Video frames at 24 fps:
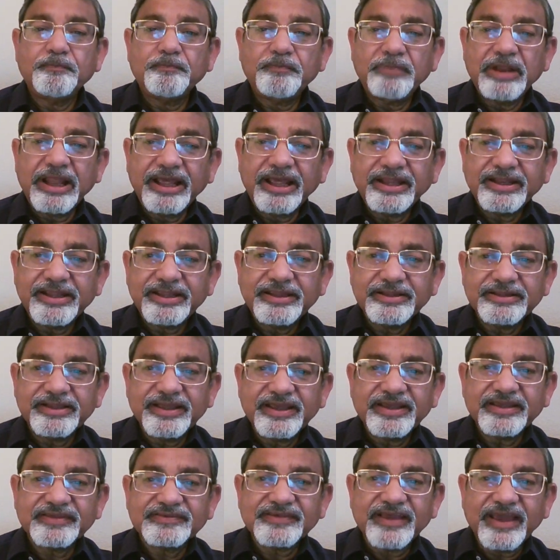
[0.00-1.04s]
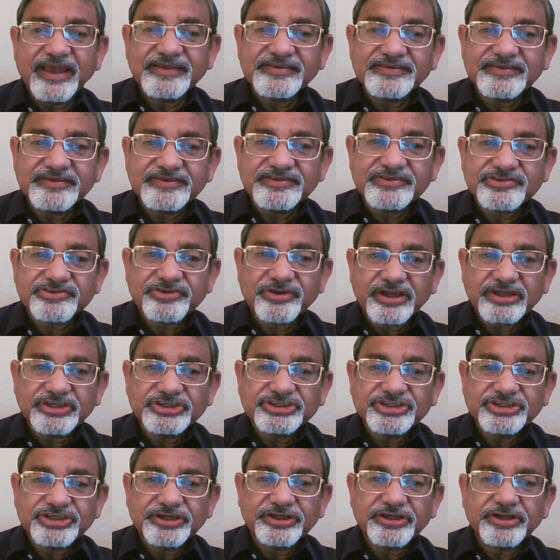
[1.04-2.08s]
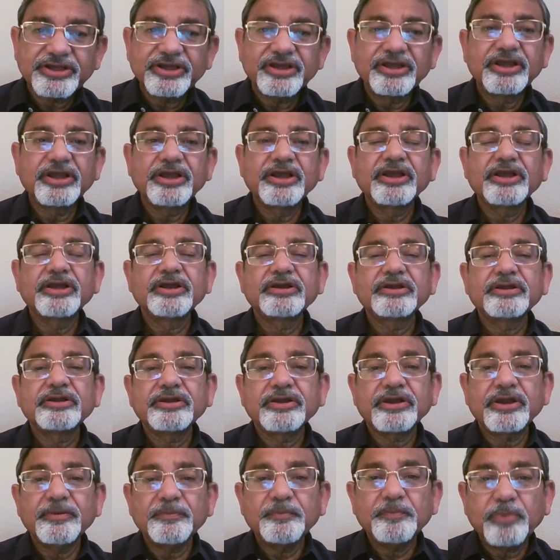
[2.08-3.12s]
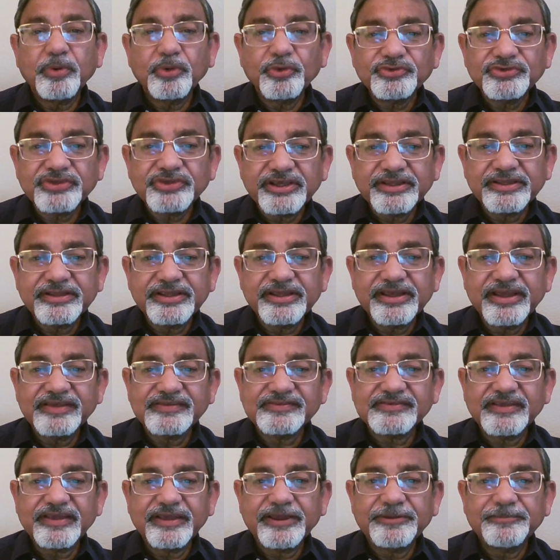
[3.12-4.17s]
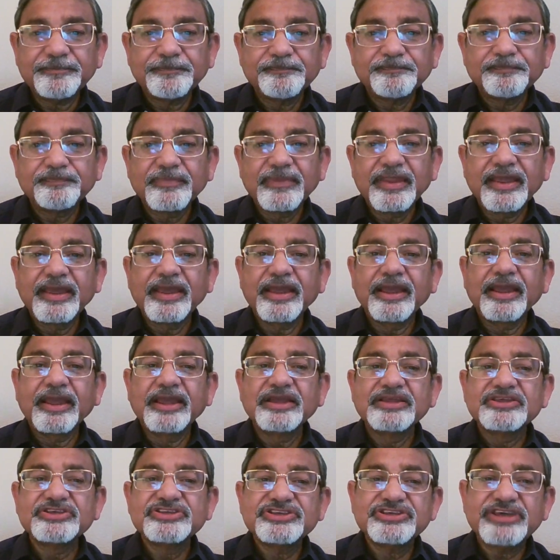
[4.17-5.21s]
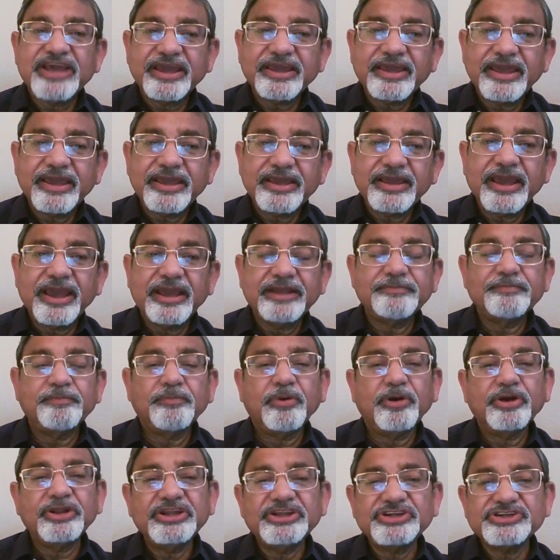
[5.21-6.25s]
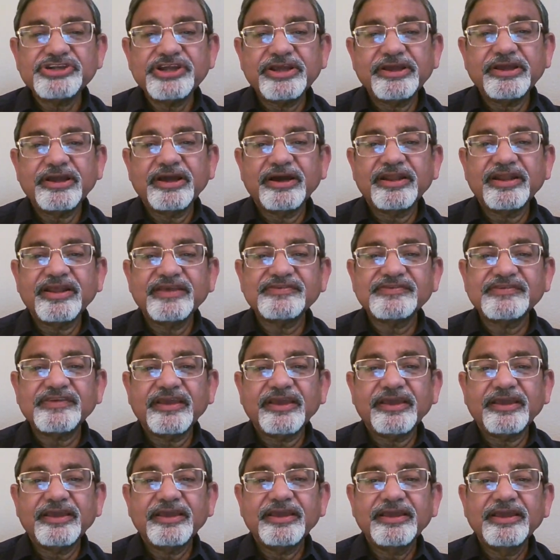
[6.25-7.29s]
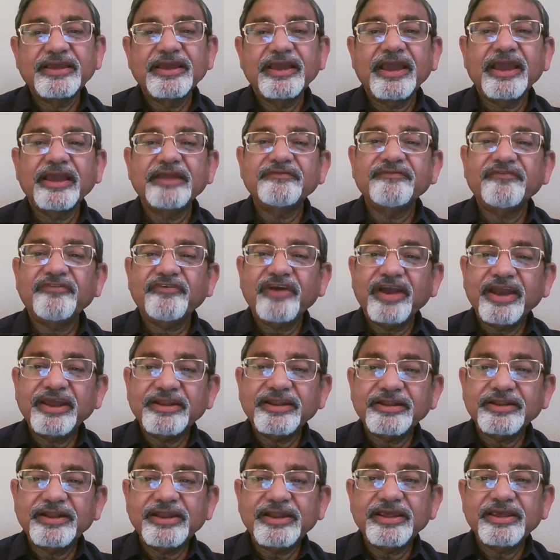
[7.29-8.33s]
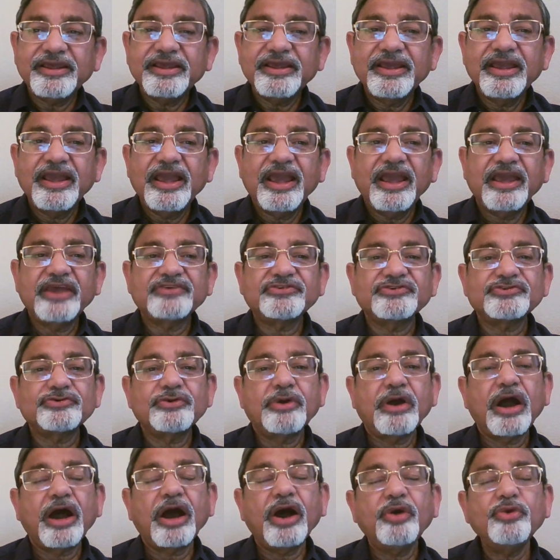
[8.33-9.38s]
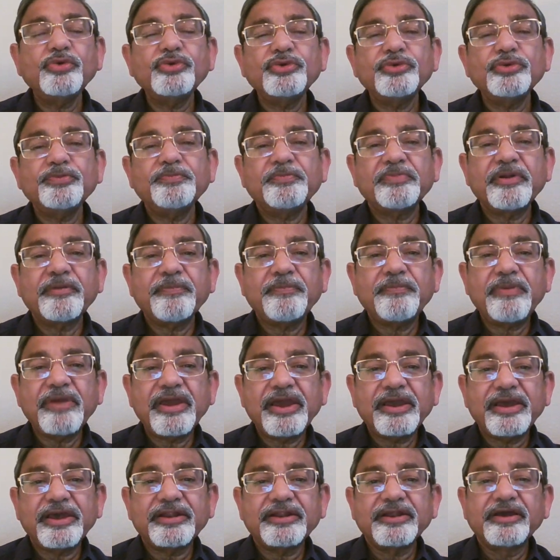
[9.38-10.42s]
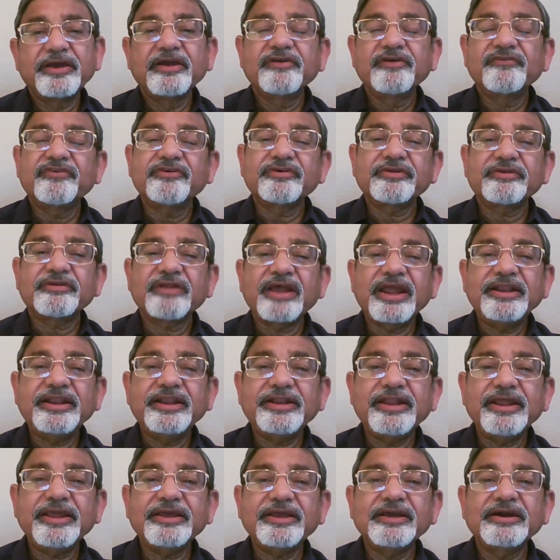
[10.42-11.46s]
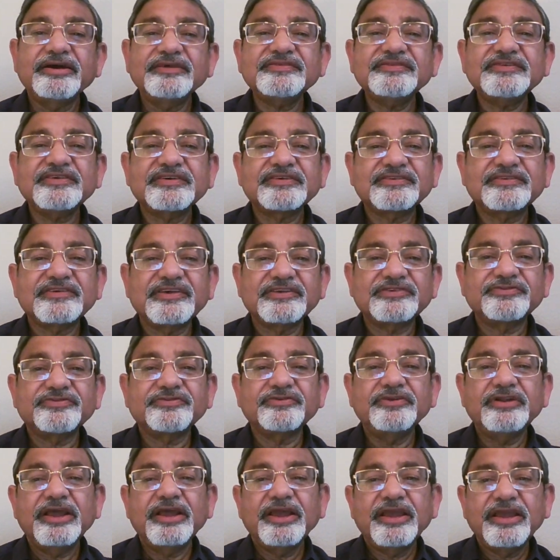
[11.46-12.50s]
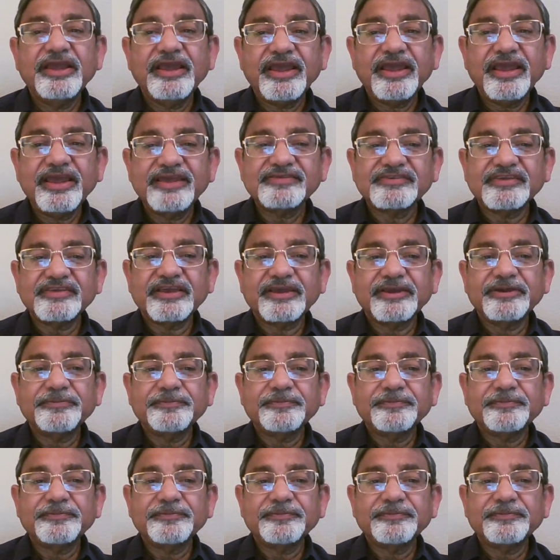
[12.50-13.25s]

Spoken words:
planning the essay structure, composing the essay, checking and polishing our essay, and finally, as to how to prepare for writing a successful essay.